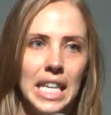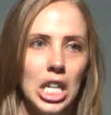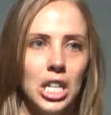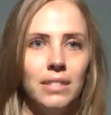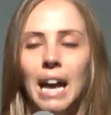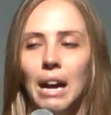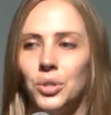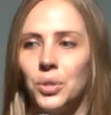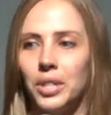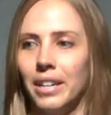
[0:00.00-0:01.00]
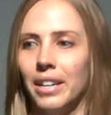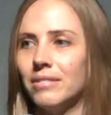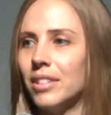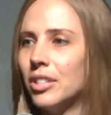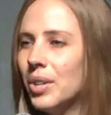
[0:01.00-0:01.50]
gear, outdoor
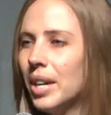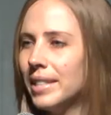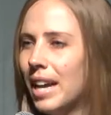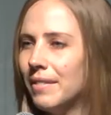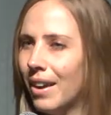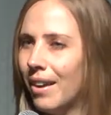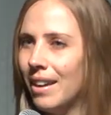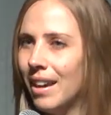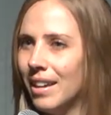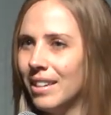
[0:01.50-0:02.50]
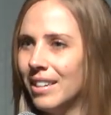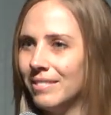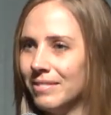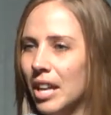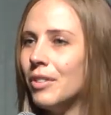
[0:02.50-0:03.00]
gear. Do you guys have an REI
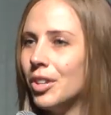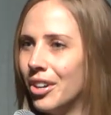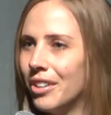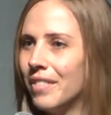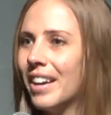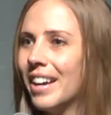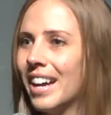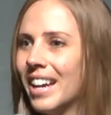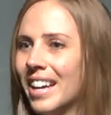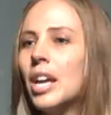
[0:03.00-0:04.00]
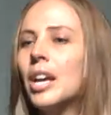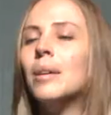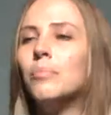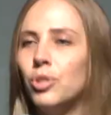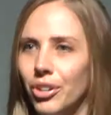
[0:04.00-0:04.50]
here? Have you heard of REI?
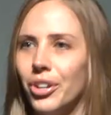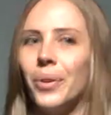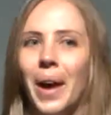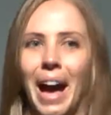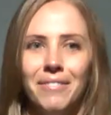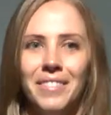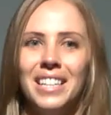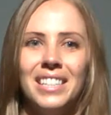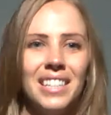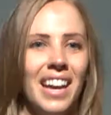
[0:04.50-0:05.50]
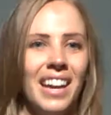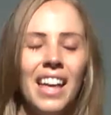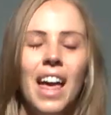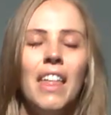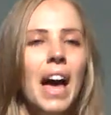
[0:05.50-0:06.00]
I'm sure you have. It's
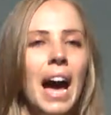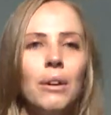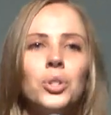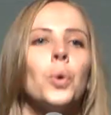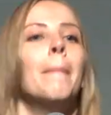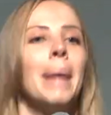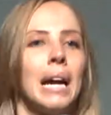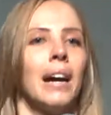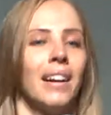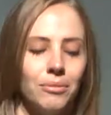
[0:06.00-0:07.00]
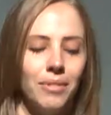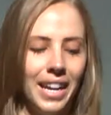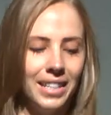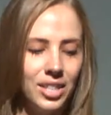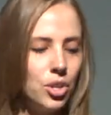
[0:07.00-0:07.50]
like the outdoor mecca,
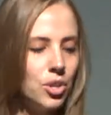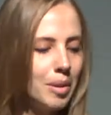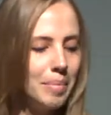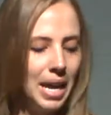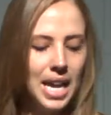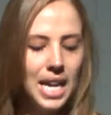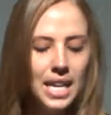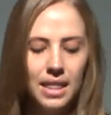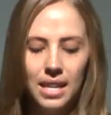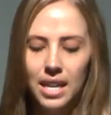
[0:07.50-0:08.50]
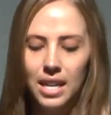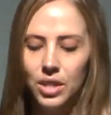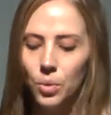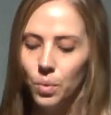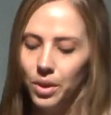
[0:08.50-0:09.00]
right? So you can buy anything
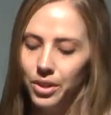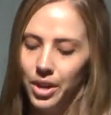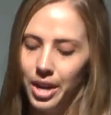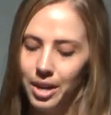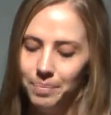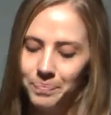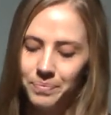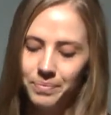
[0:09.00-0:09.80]
in the world there,